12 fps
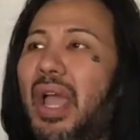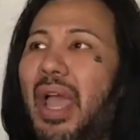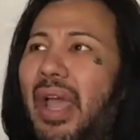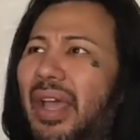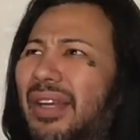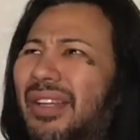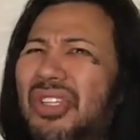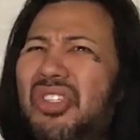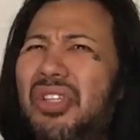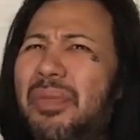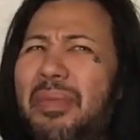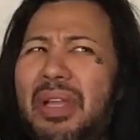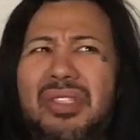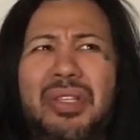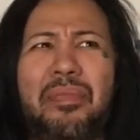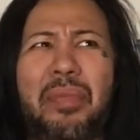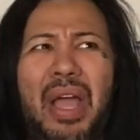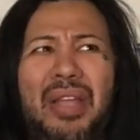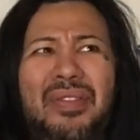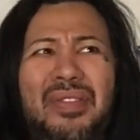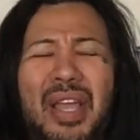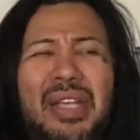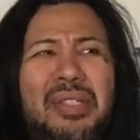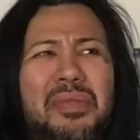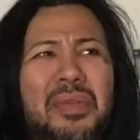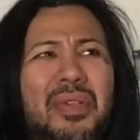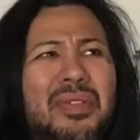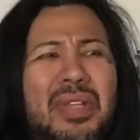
and she mentioned bisexuals.